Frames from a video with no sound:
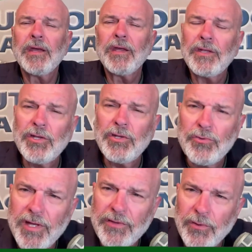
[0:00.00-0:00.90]
Do you
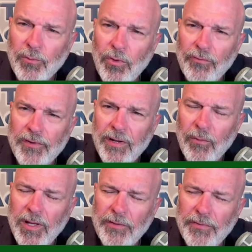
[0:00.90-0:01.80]
think the wolf and what
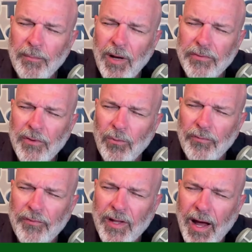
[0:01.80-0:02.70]
do you think about the wolf
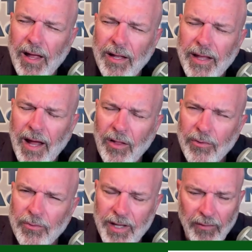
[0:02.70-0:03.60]
in, in
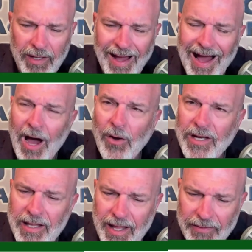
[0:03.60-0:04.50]
Calhoun County? How did
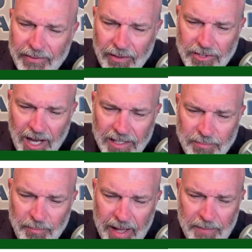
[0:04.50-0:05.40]
it get there, Josh
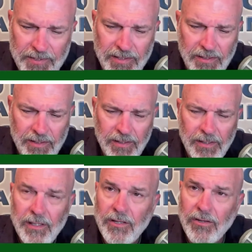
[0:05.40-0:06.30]
Mapes?
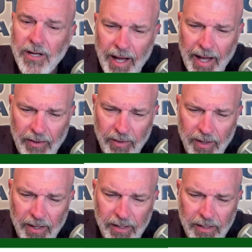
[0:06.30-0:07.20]
You're a coyote hunter.